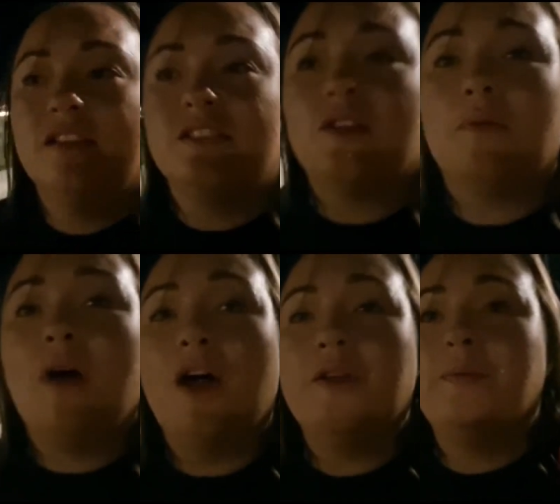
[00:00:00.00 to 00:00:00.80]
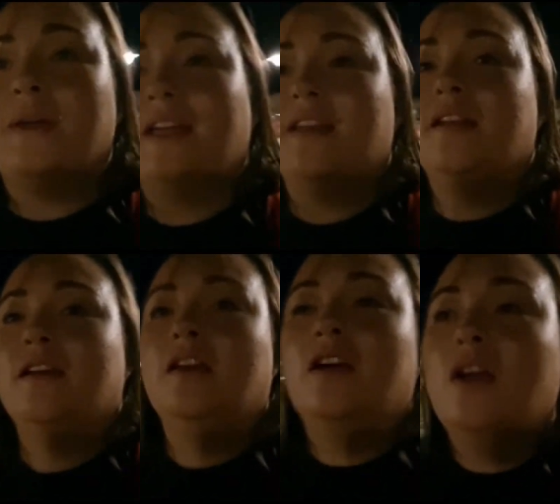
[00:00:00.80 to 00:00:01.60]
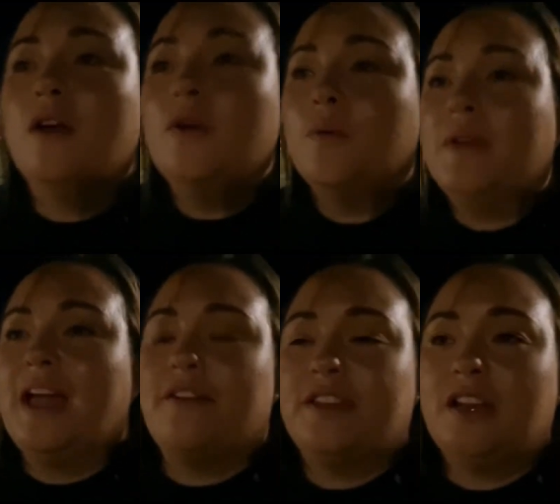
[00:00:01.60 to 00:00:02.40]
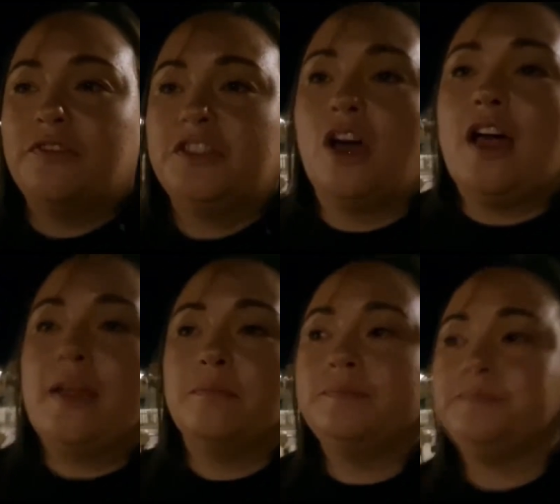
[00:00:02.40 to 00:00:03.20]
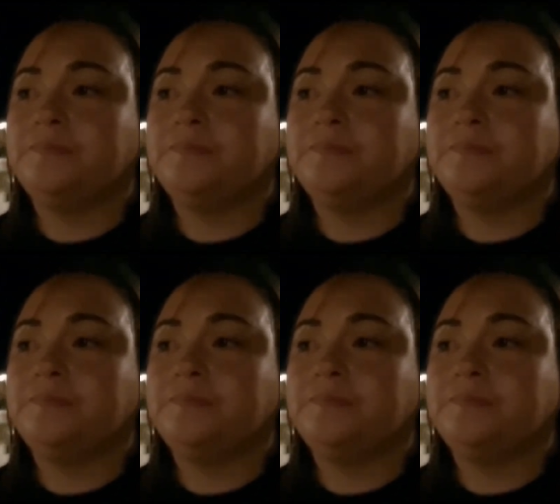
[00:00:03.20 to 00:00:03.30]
So I'm hoping we have enough time